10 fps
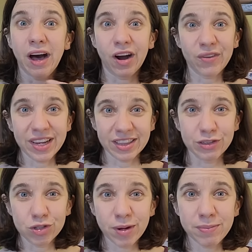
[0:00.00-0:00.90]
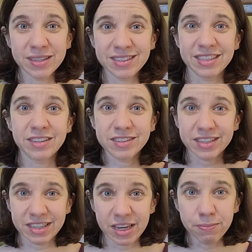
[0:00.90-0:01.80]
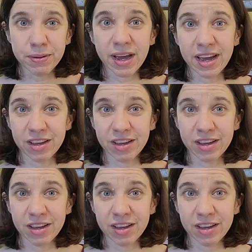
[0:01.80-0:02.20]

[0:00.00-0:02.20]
All right, those are my best deals. Keep an eye